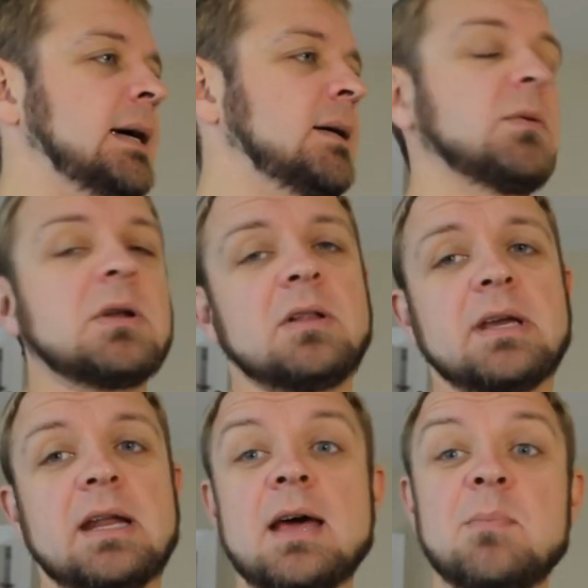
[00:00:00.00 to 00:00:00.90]
what are we going to look
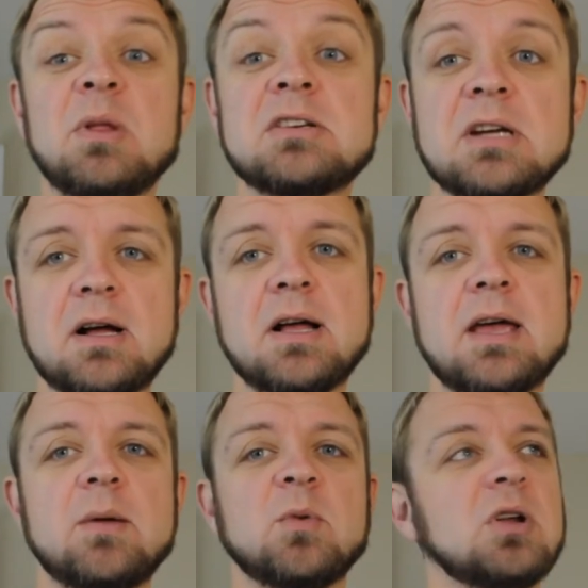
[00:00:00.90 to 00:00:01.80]
at? Blink Shell.
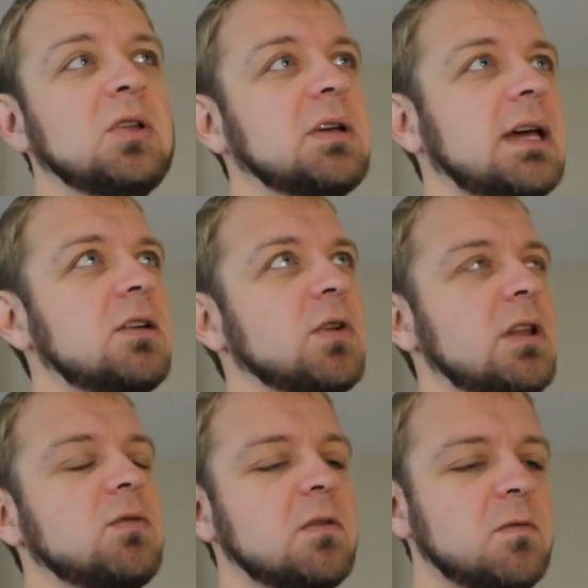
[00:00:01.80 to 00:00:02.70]
And we're going to look at
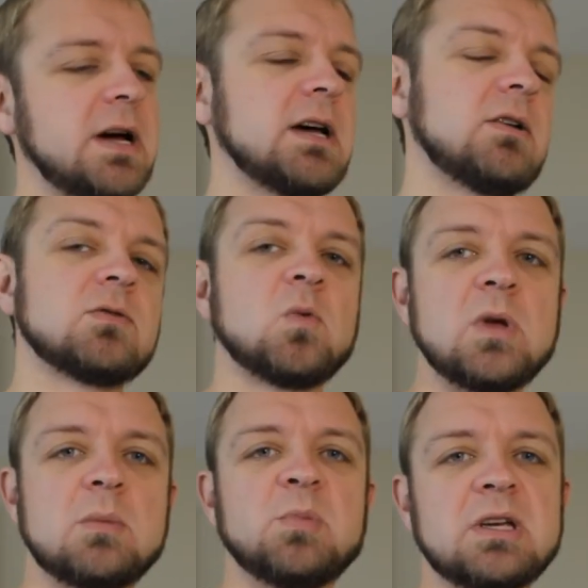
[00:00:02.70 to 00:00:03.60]
transferring files
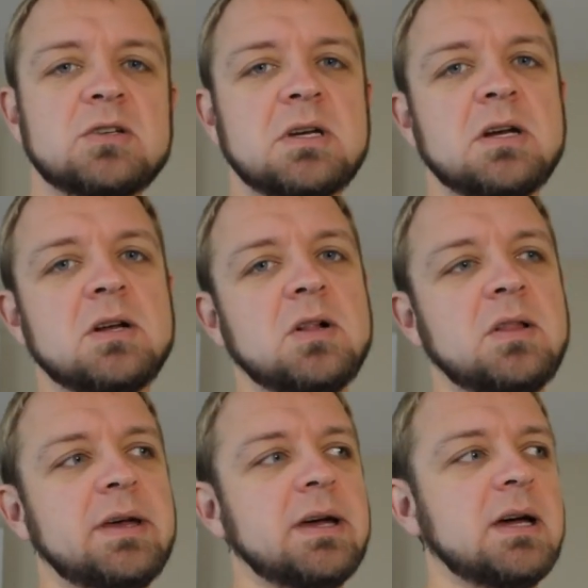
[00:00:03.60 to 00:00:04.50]
with Blink Shell
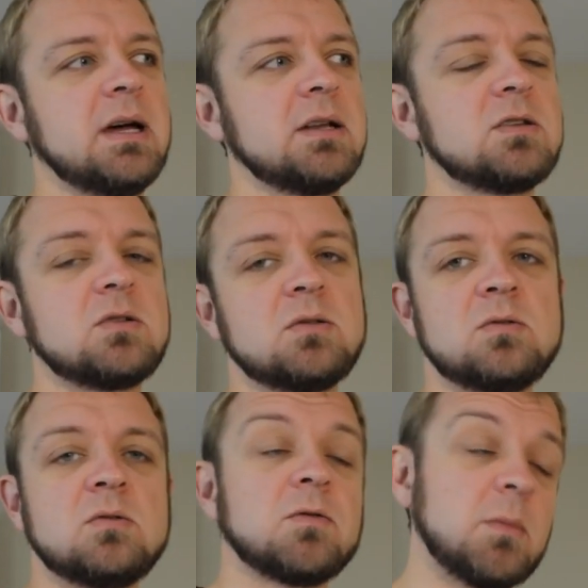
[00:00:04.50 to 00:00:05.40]
uh,
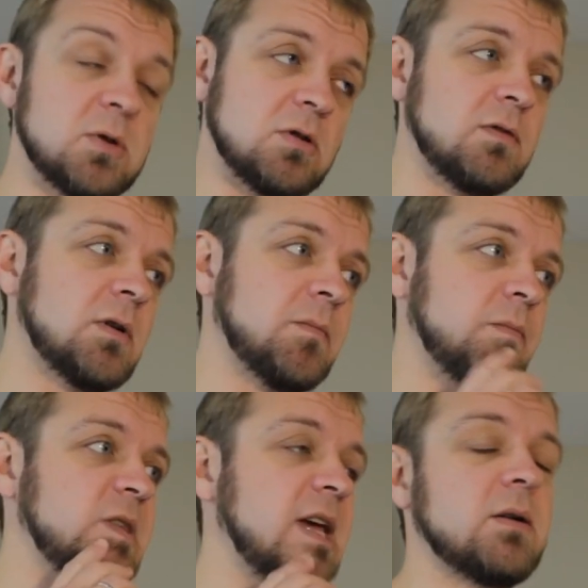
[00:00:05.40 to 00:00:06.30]
to, from your server
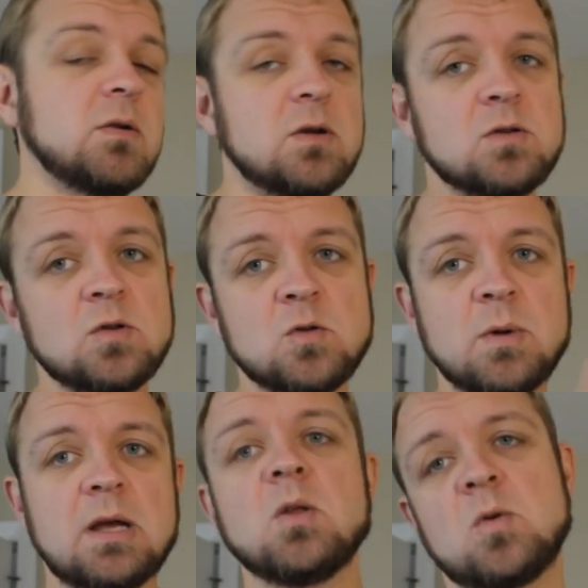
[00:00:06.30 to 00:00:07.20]
down to
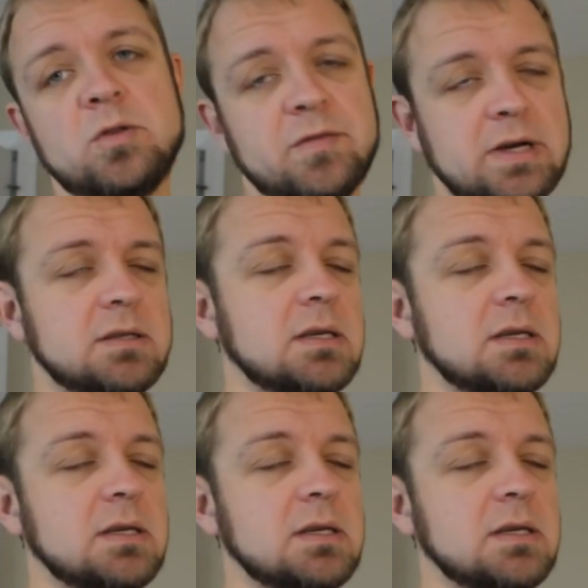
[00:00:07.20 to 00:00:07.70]
my local device.